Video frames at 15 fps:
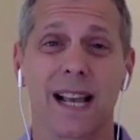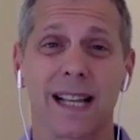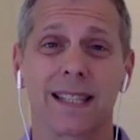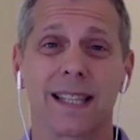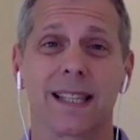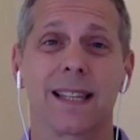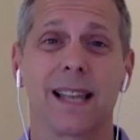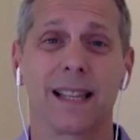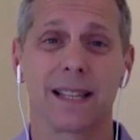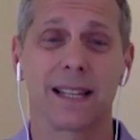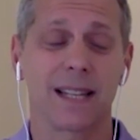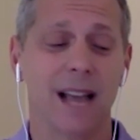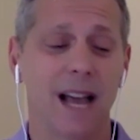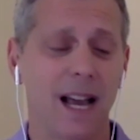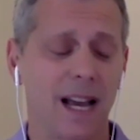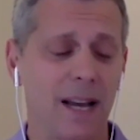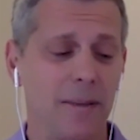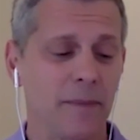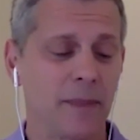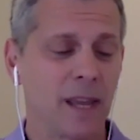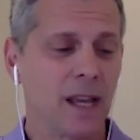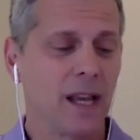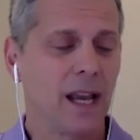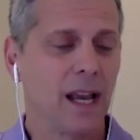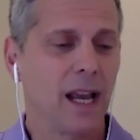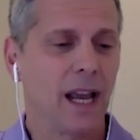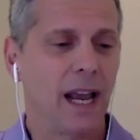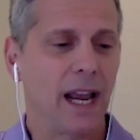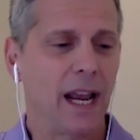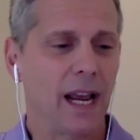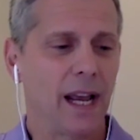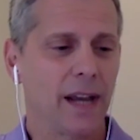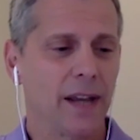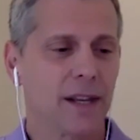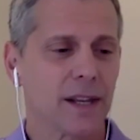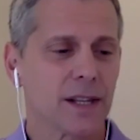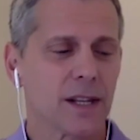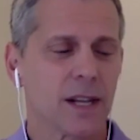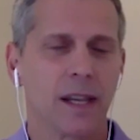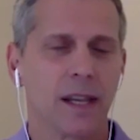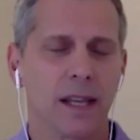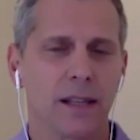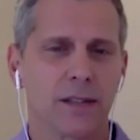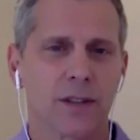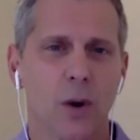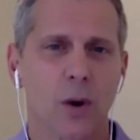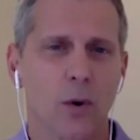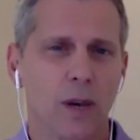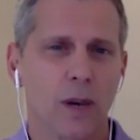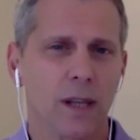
at the time. And so